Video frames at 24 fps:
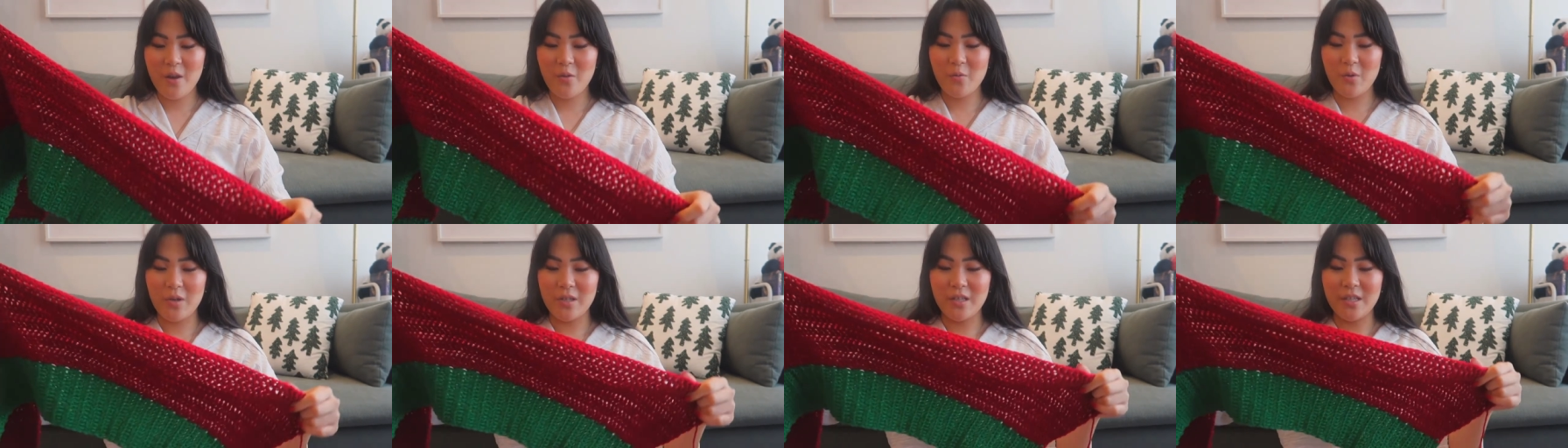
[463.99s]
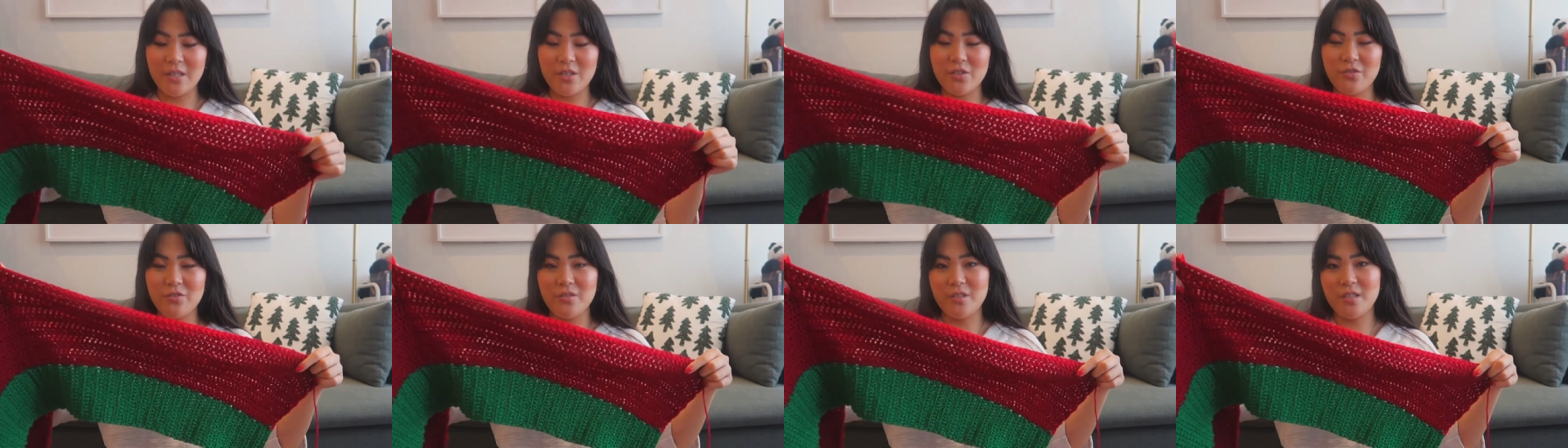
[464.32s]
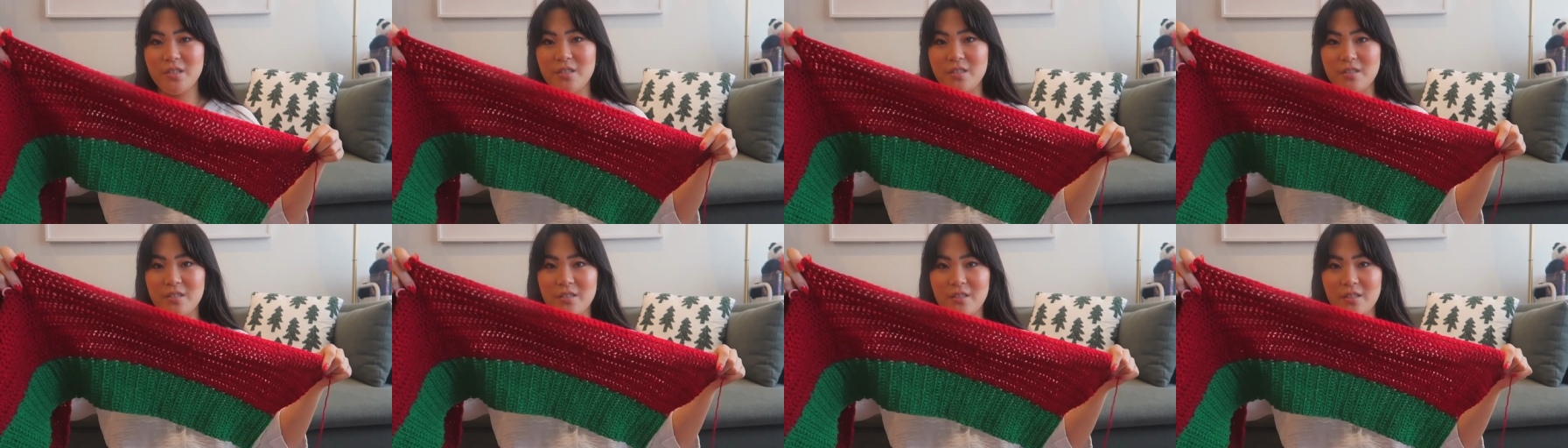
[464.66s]
we're
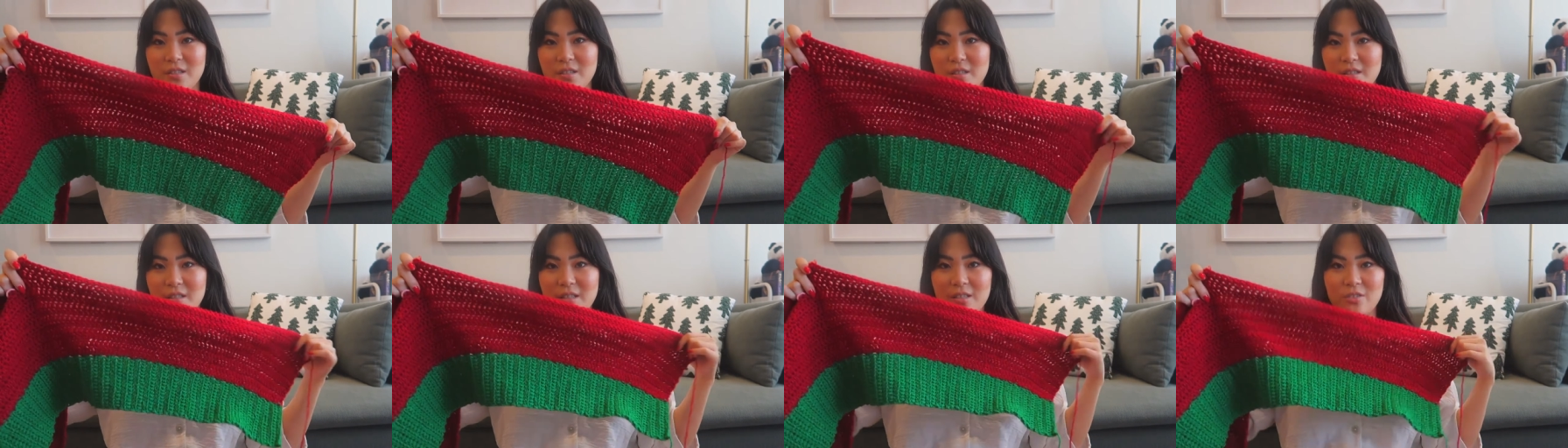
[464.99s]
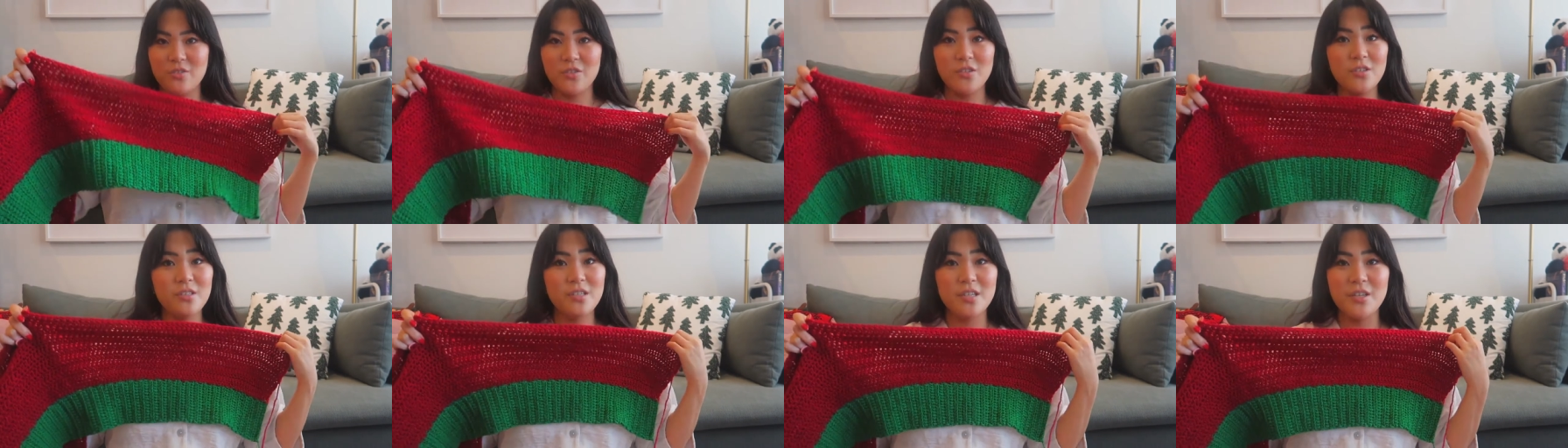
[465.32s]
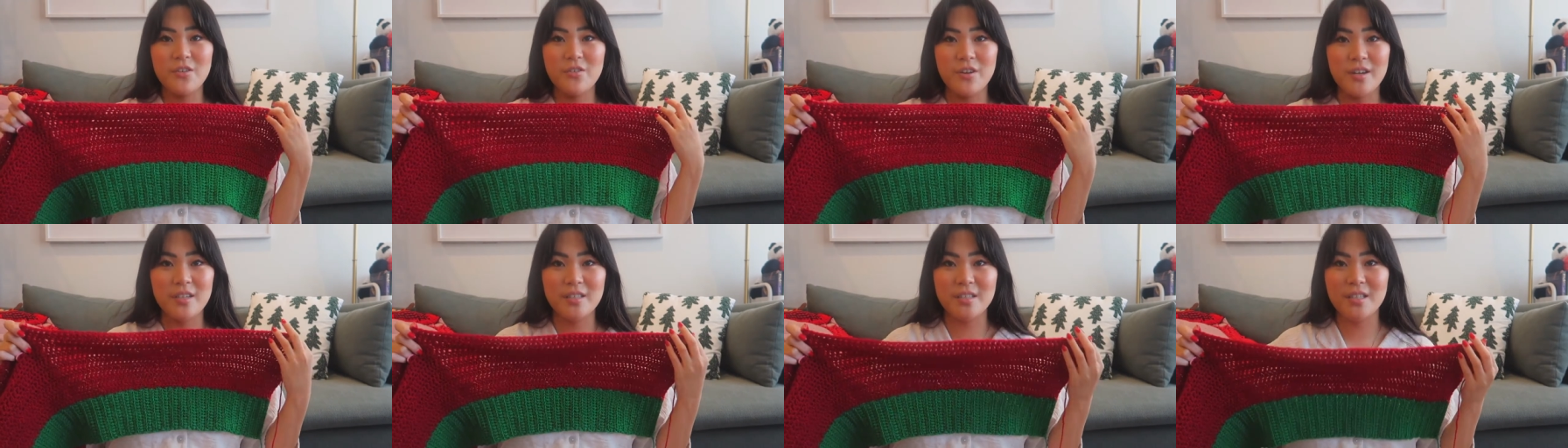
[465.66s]
literally just gonna, there's no
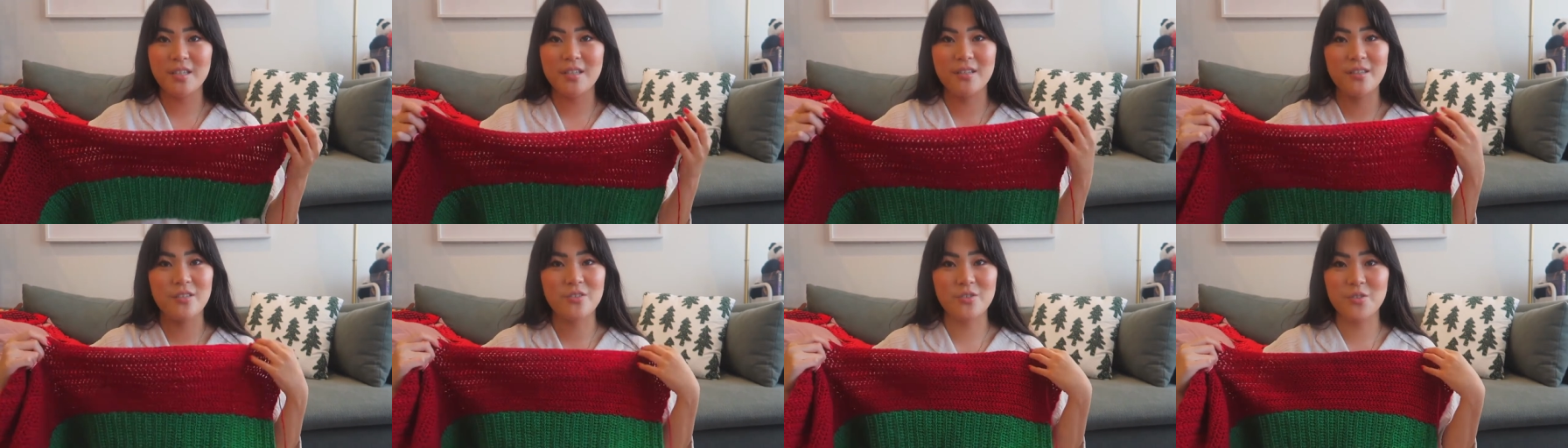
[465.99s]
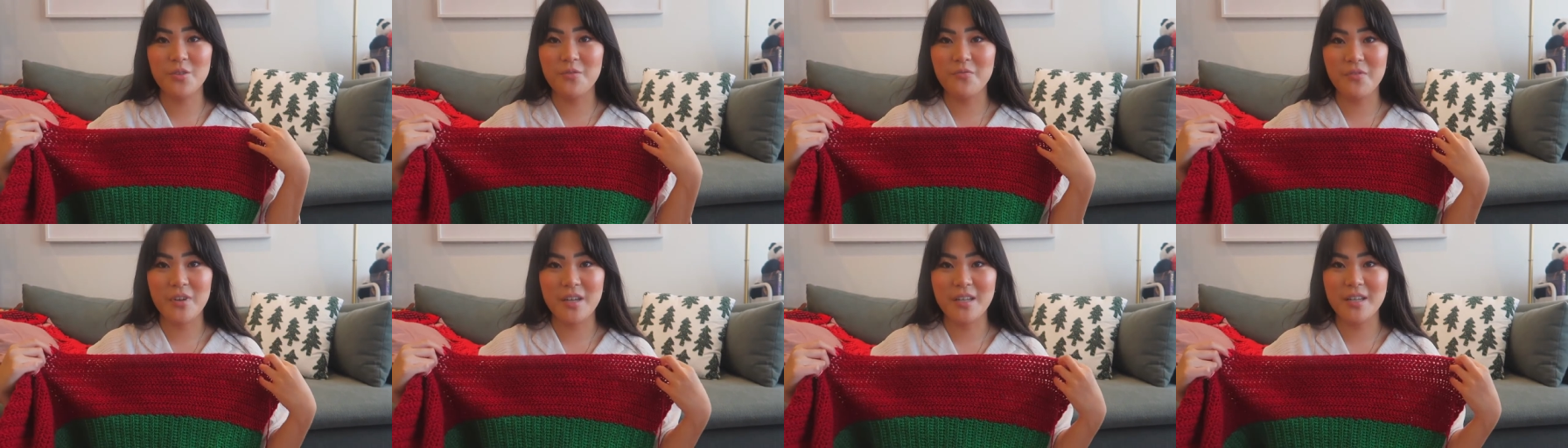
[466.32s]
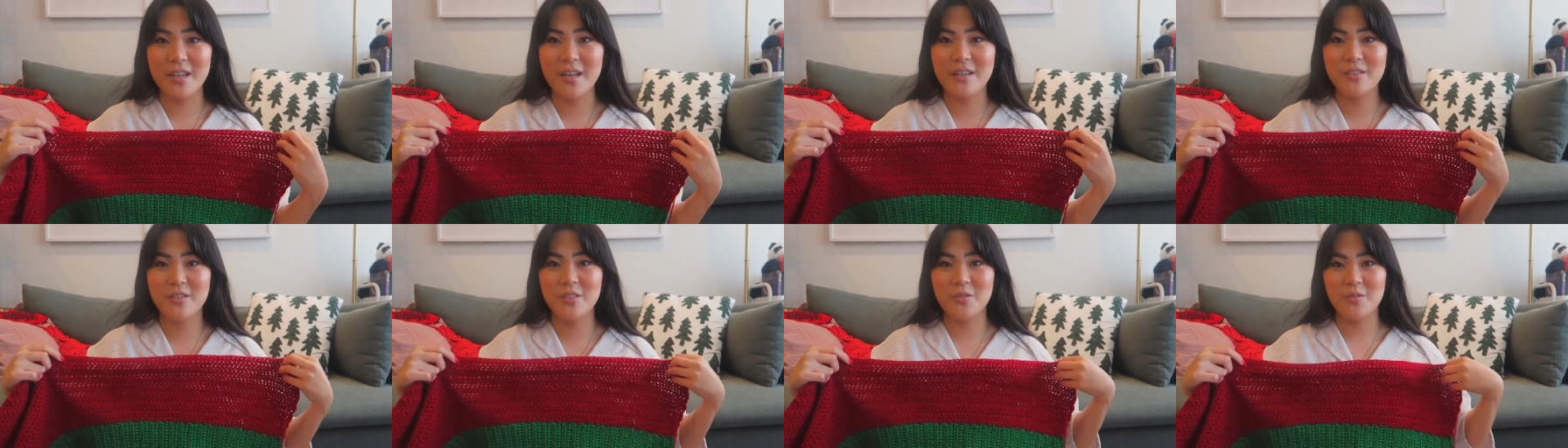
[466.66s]
decreasing, there's no
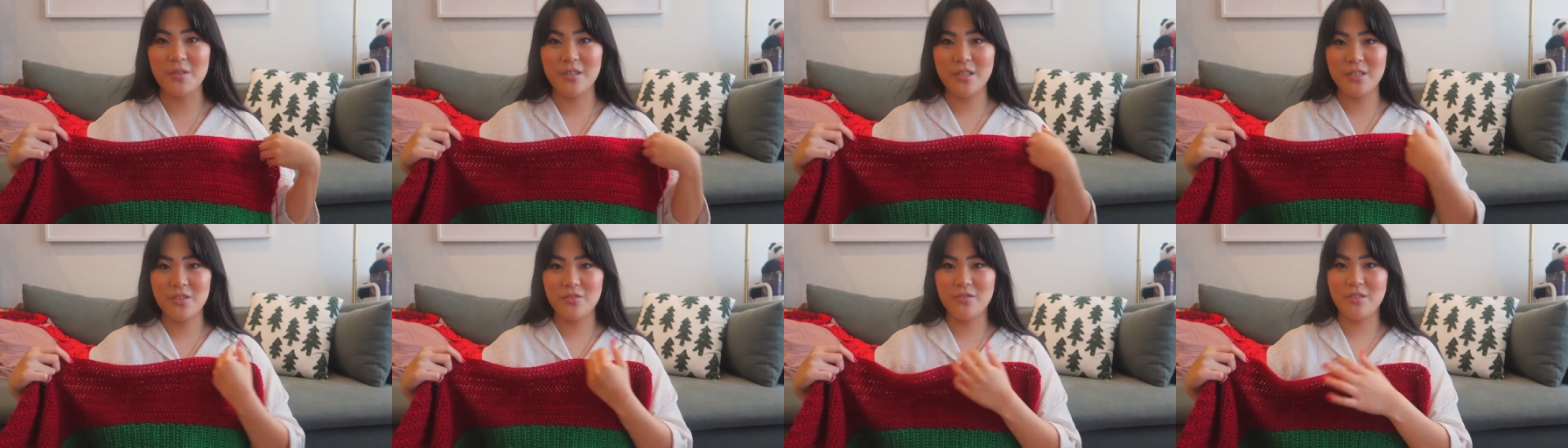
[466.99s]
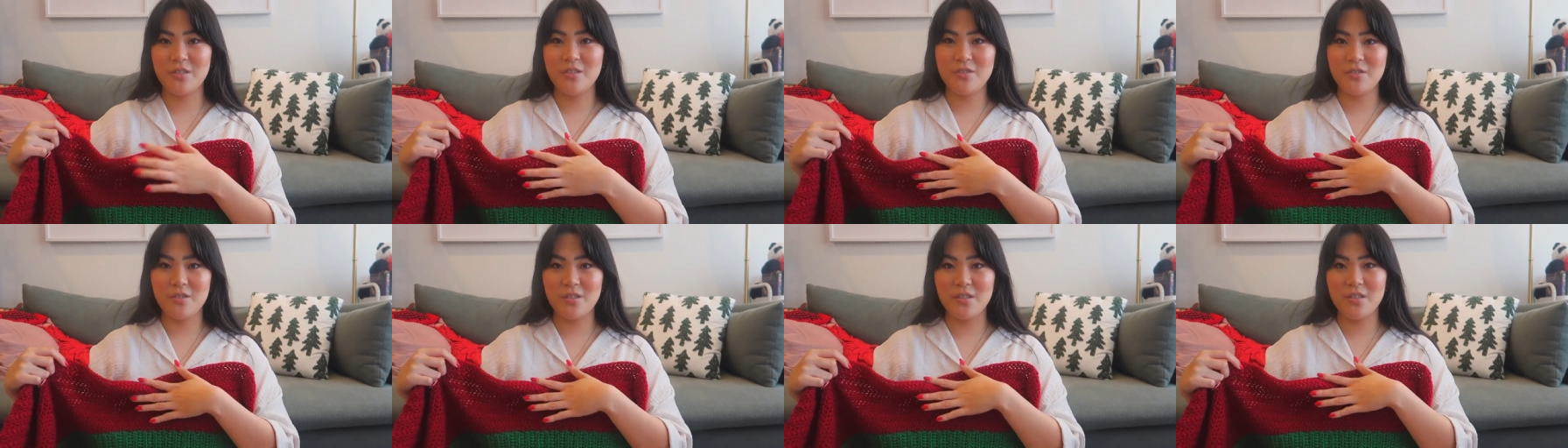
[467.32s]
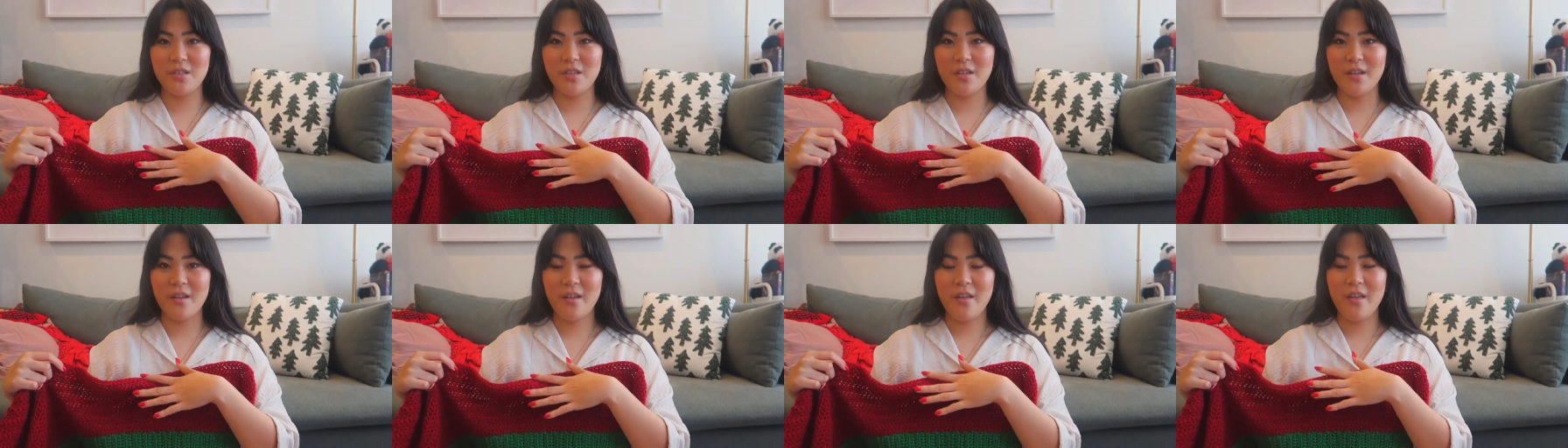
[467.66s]
V-neck, so we're literally just
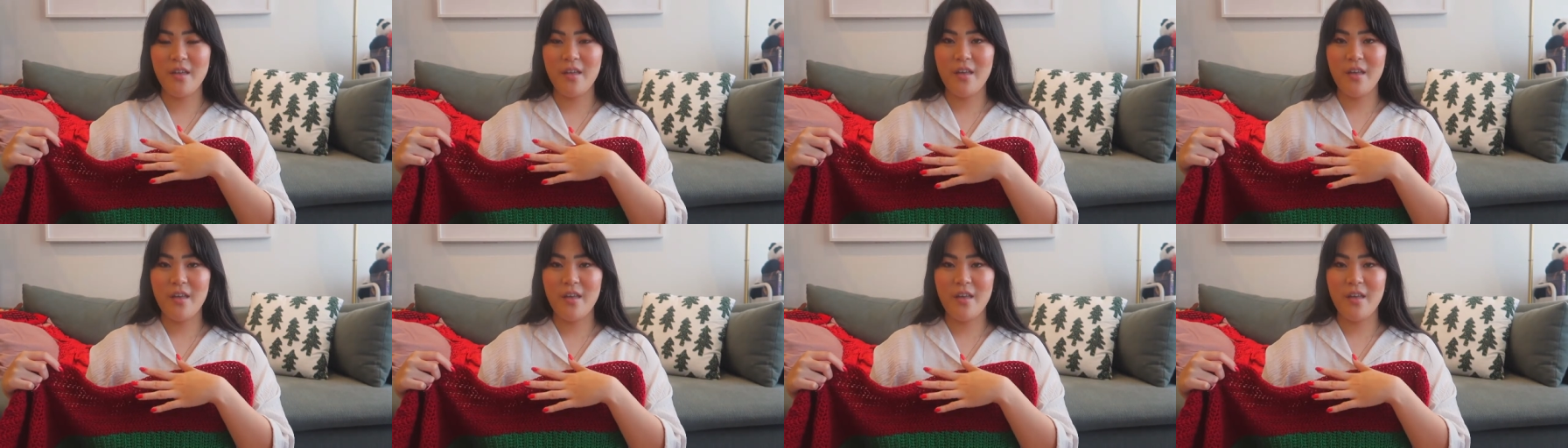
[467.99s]
gonna